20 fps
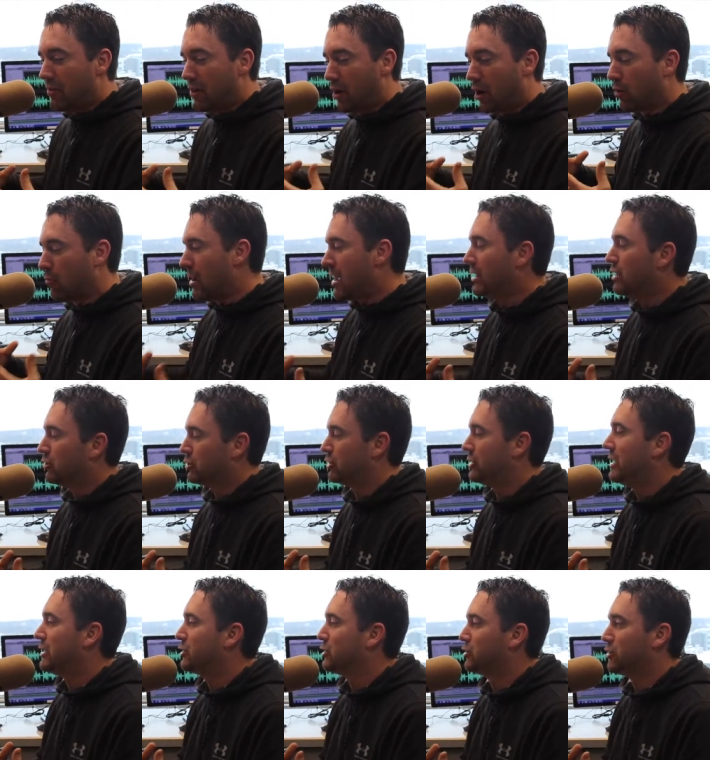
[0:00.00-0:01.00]
that our radio
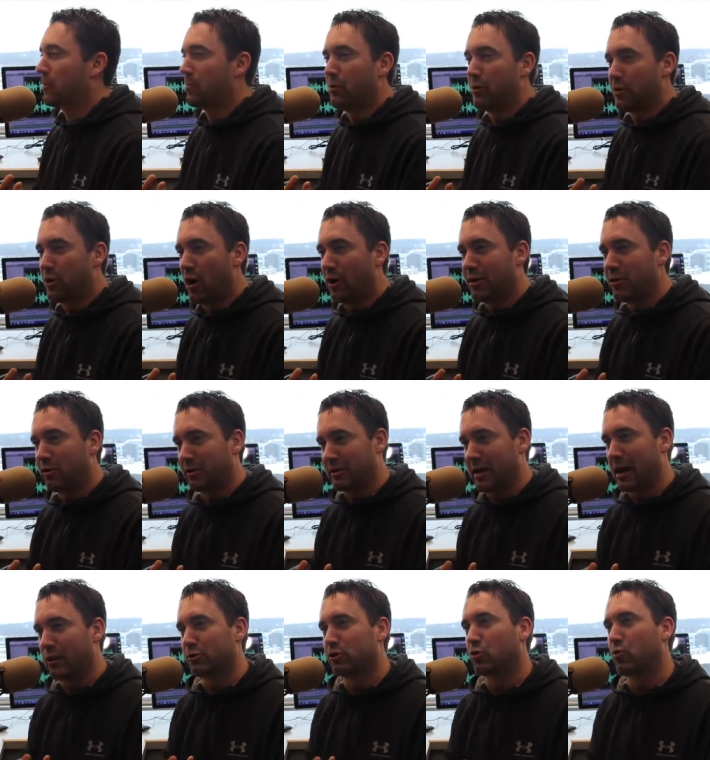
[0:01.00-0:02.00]
stations are putting on here at
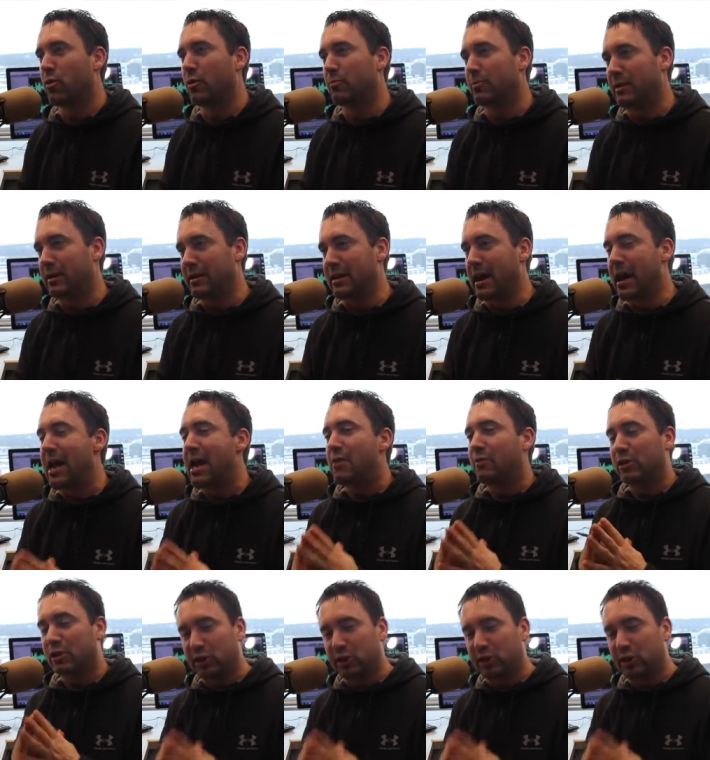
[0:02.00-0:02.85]
Townsquare Media,